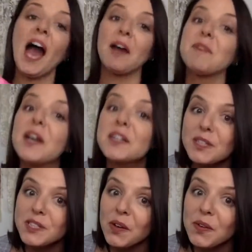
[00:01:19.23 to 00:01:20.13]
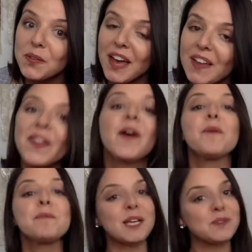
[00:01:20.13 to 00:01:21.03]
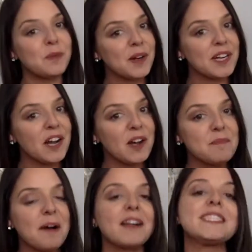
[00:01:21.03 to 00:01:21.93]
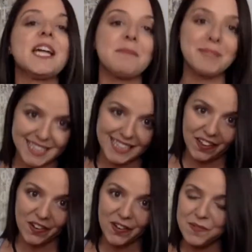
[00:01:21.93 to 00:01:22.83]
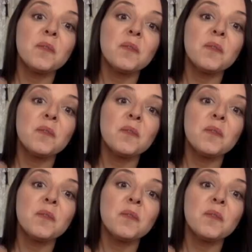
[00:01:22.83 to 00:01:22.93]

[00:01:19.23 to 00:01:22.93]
I'm not going to show you that though because we're going to unbox them together.